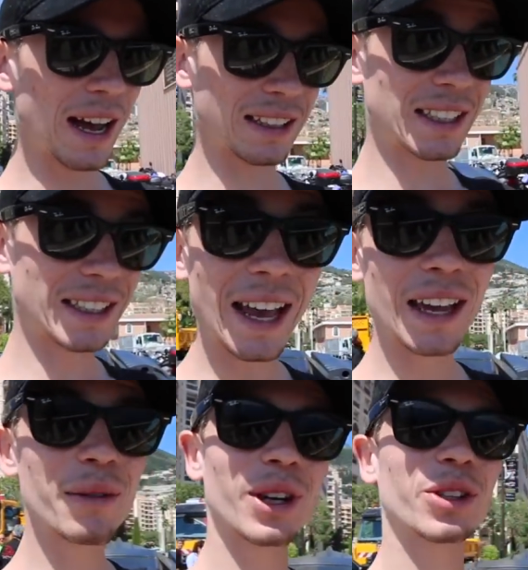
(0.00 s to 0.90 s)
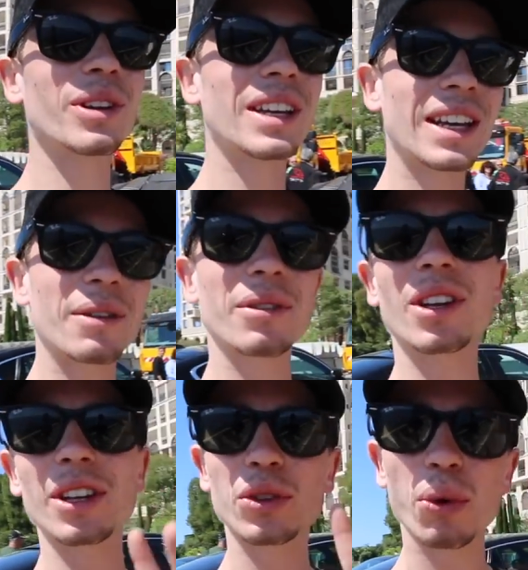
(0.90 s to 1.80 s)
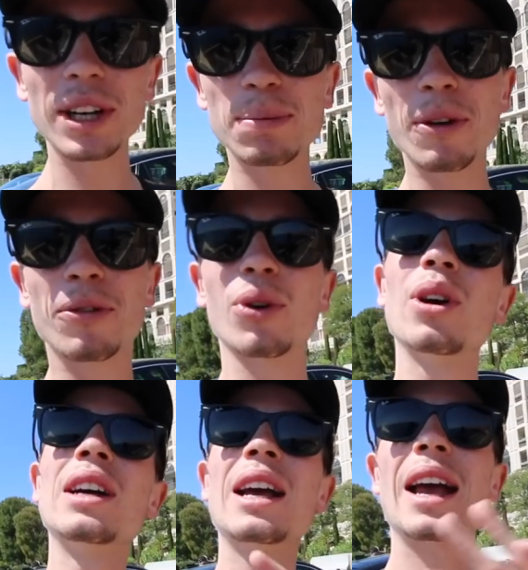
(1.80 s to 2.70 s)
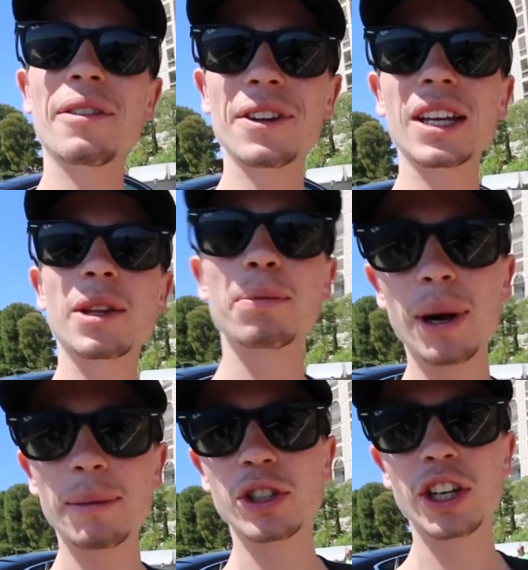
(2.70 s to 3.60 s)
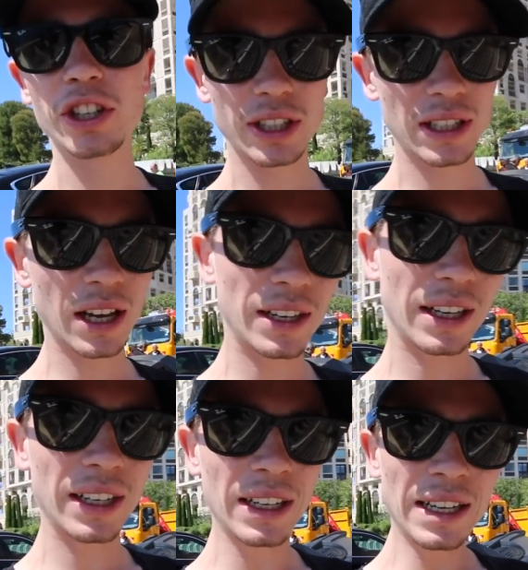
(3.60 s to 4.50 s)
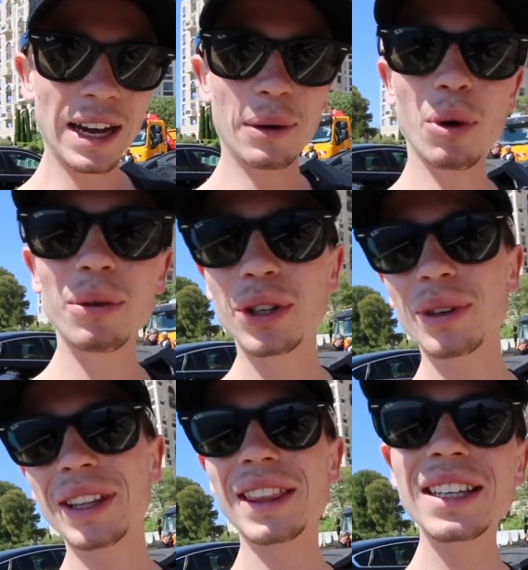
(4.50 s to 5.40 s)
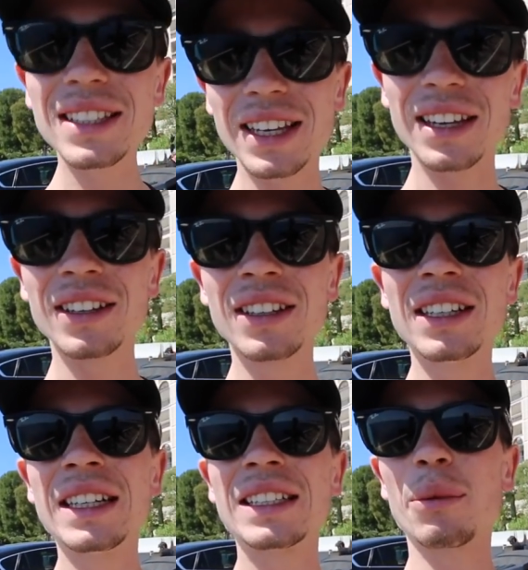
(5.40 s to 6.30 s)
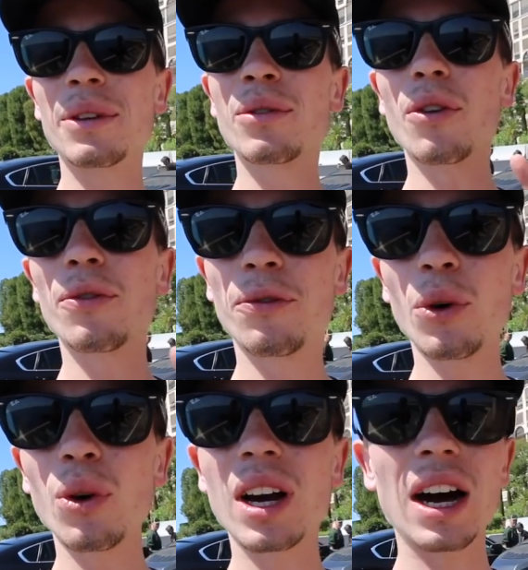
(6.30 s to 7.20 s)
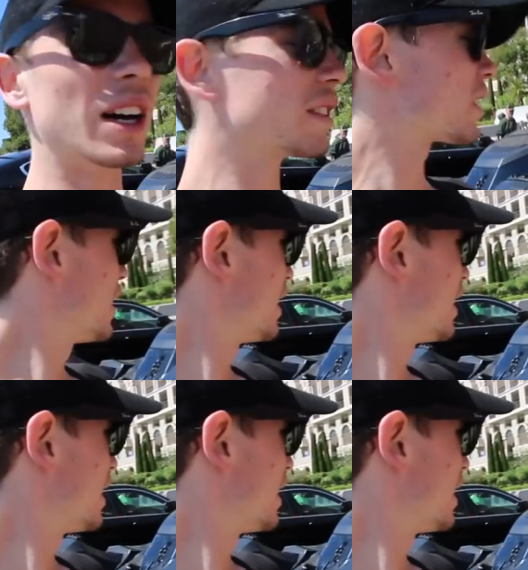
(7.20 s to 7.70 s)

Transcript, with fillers: And today we are doing it again, we've done it twice before, every year the premise changes slightly. And what we're doing this year is that we've got four cars.